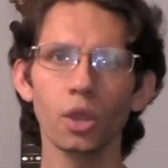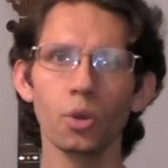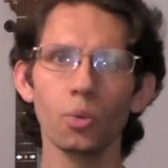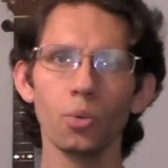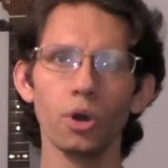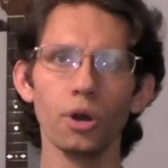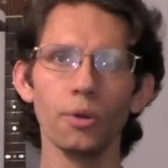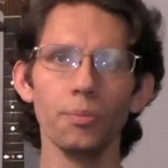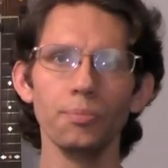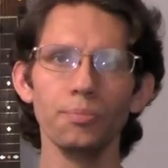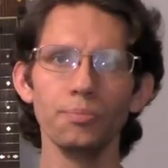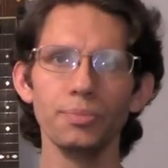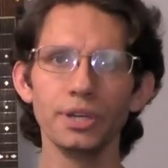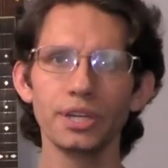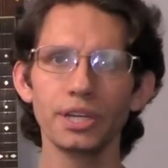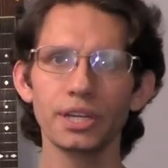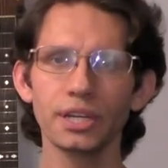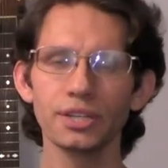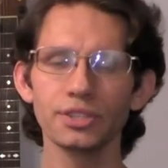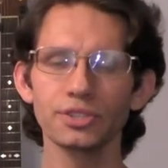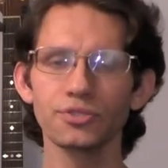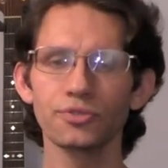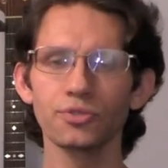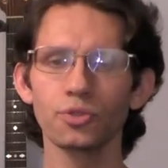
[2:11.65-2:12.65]
Well,
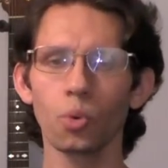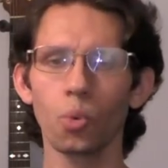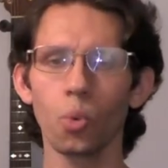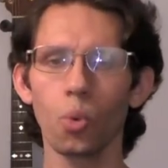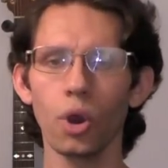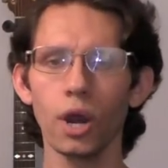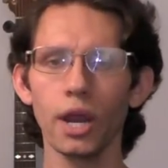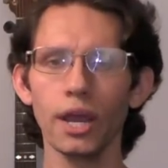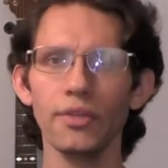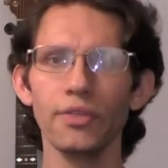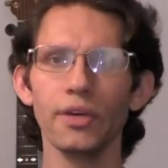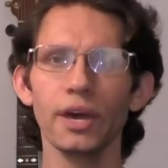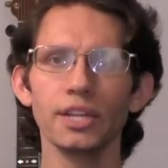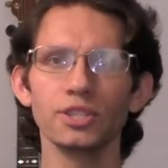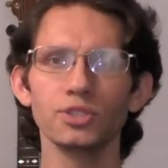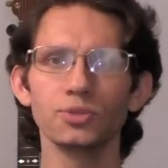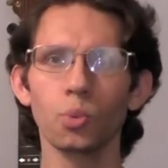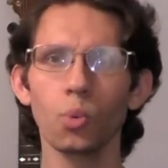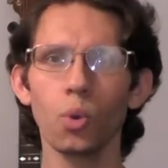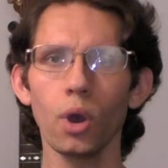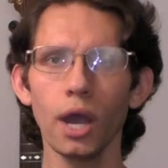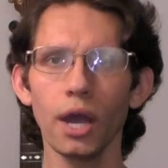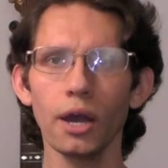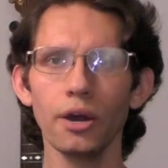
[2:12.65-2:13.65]
because of the way that's
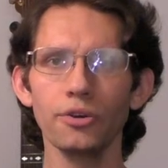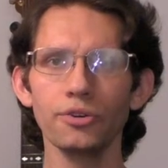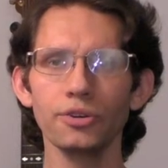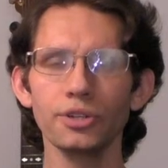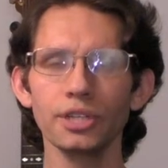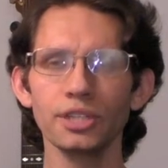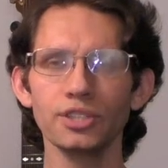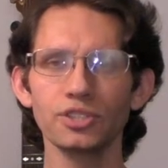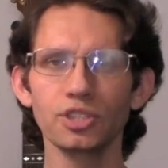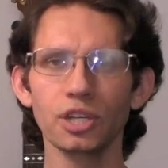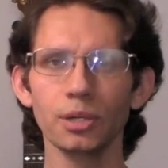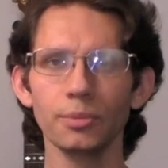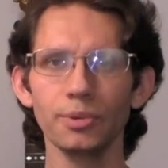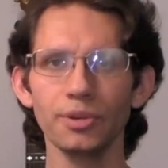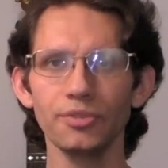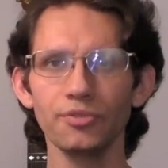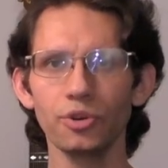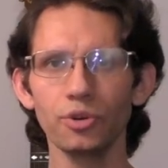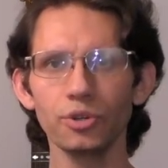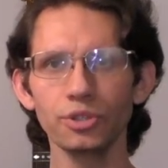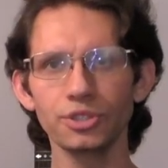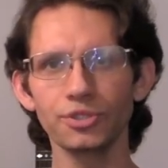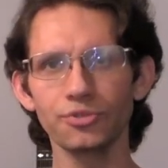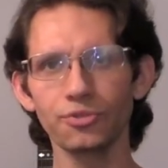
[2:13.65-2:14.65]
wound, it's going to be
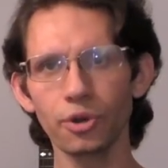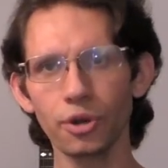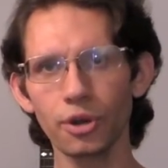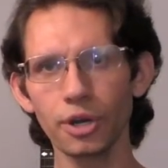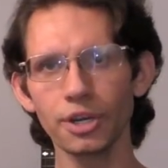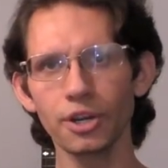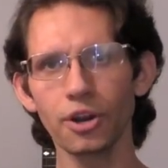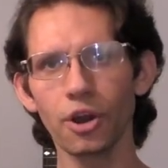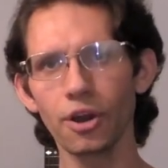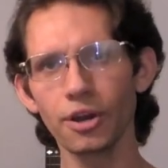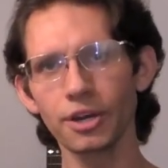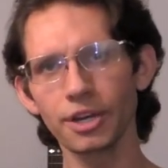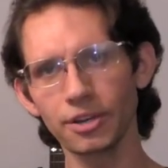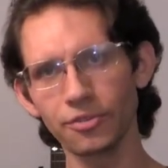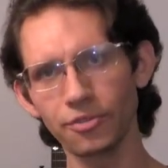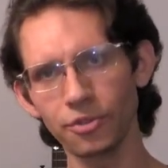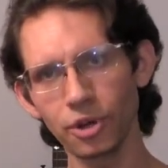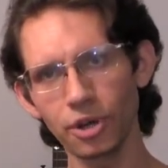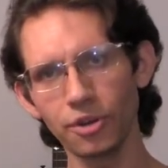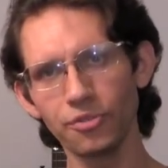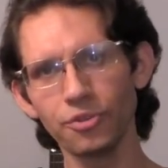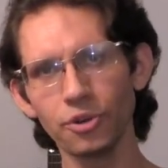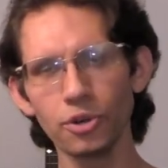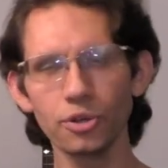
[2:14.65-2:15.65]
voiced very dark and
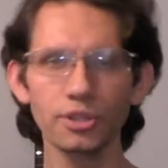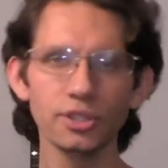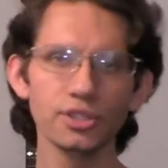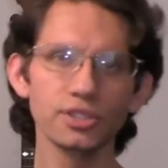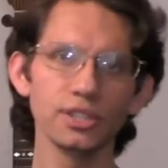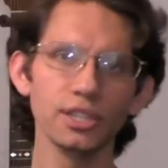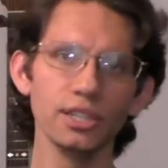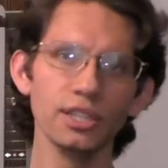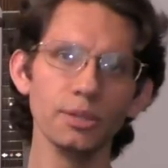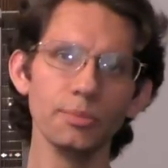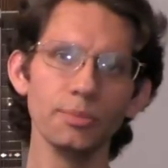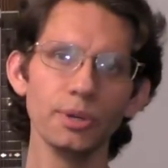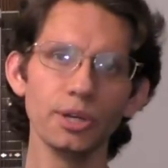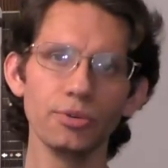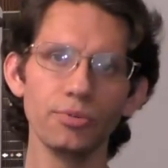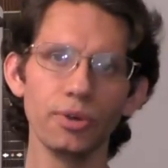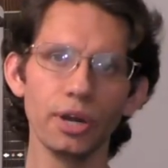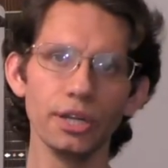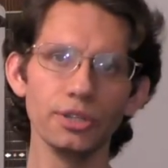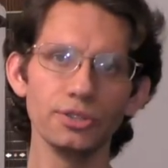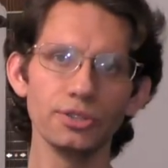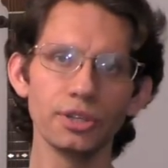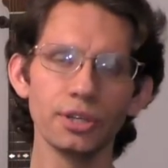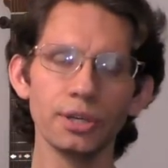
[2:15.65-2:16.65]
very focused in the
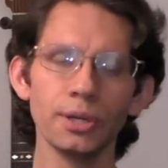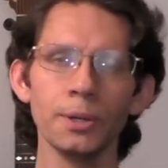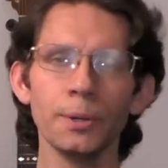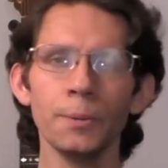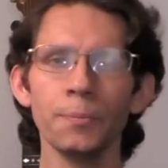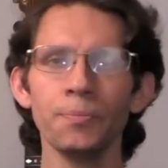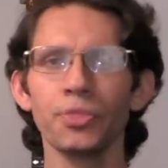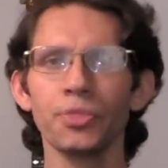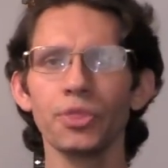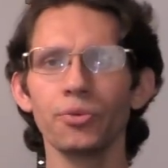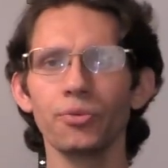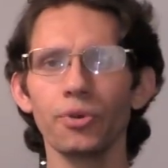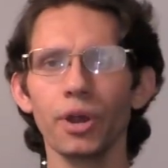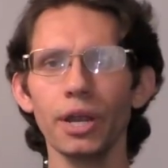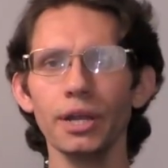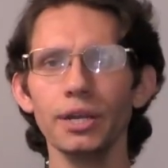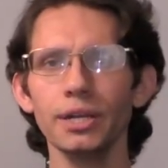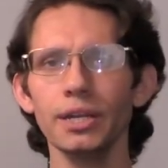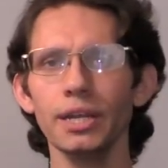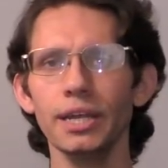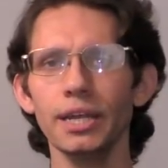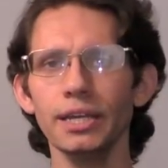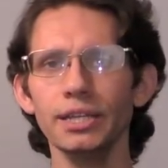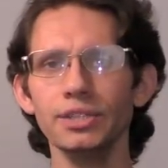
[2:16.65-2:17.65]
mid-range,
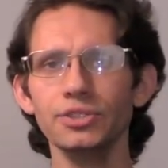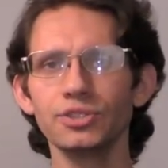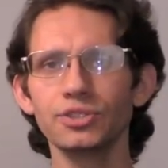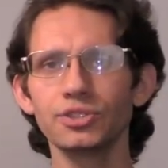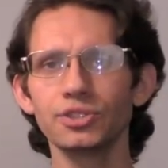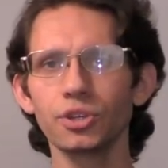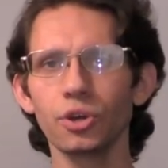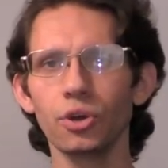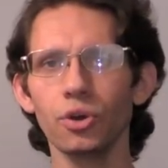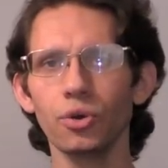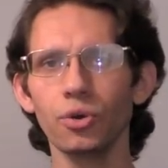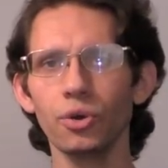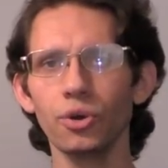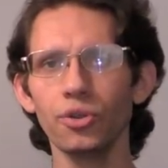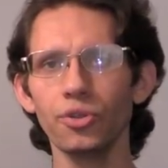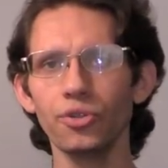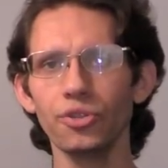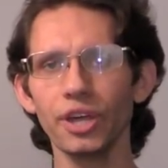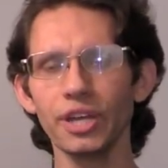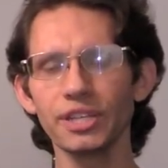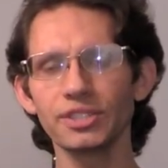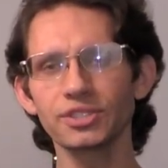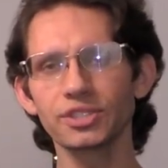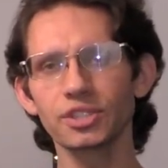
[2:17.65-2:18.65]
right? And so
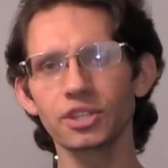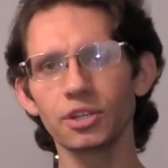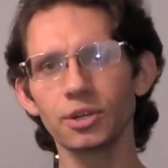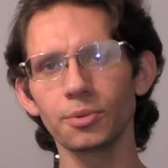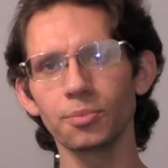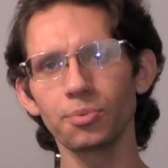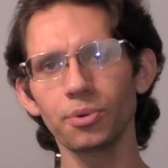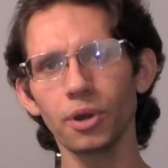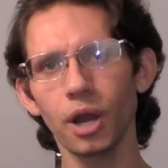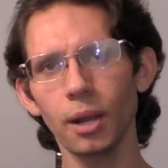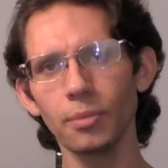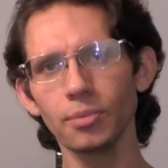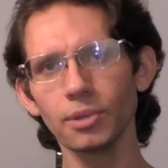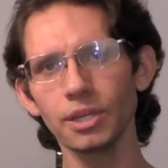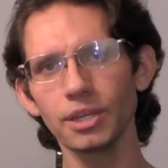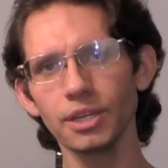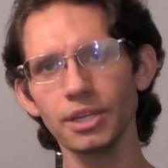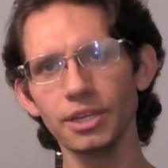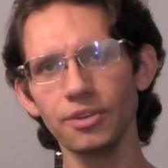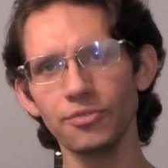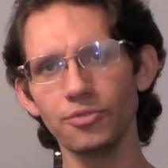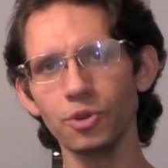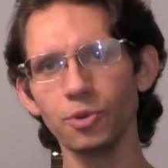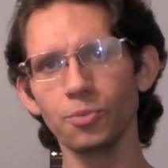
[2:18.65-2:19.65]
that's going to
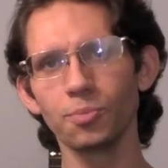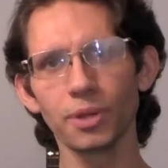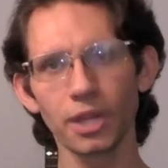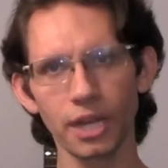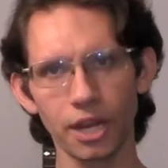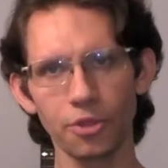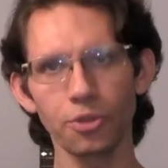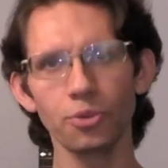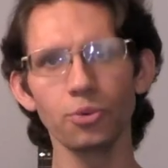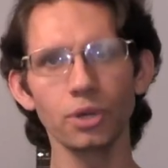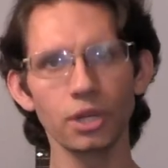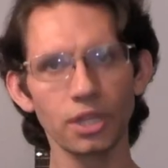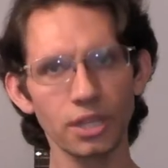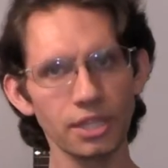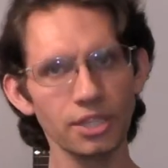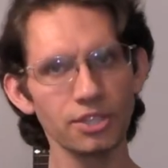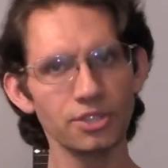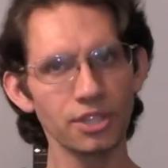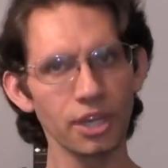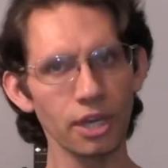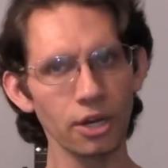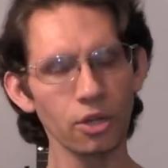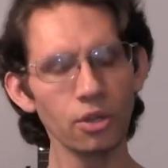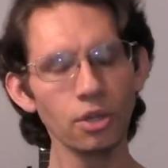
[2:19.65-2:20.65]
probably, if you play it through a clean
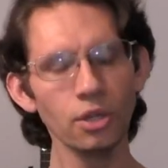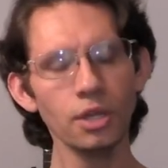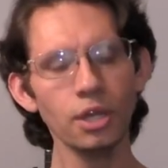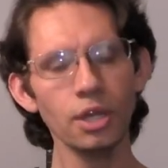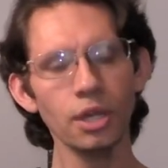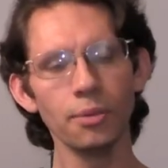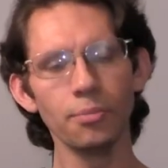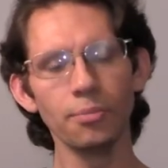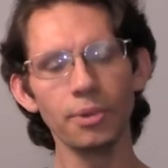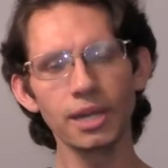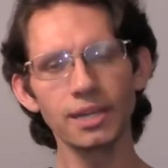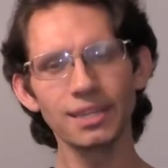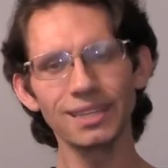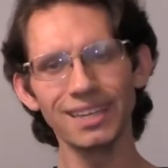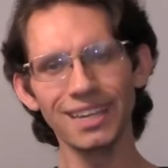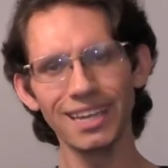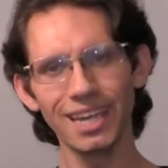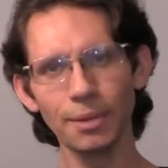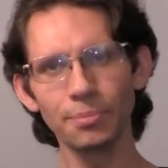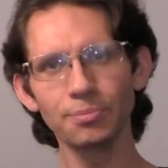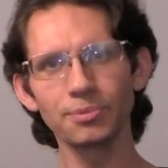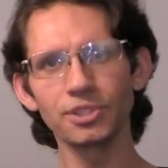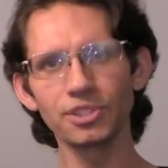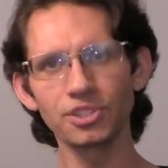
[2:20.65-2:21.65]
channel, make the
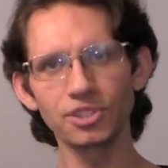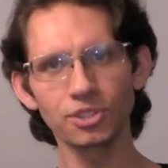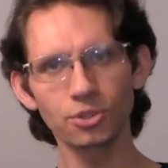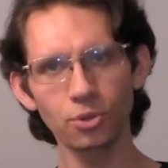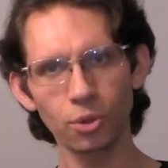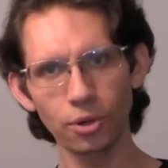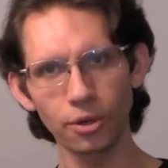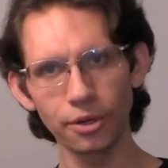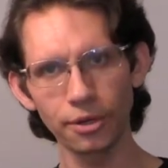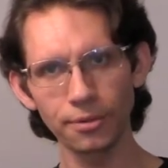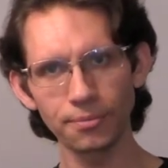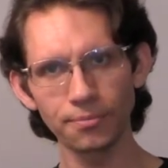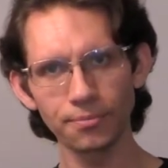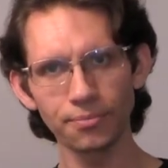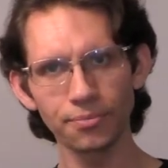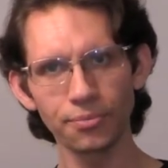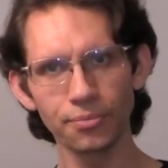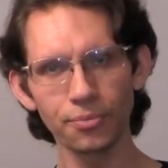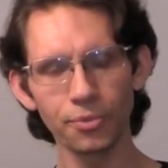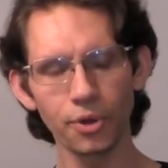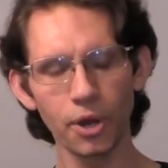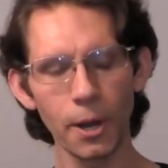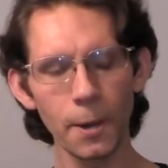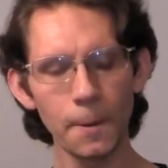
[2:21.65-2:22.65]
amp distort,
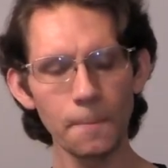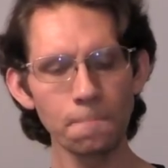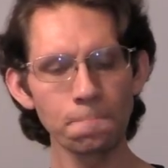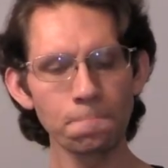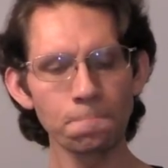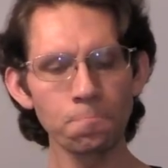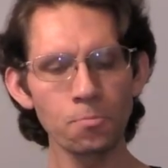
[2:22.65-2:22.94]
right?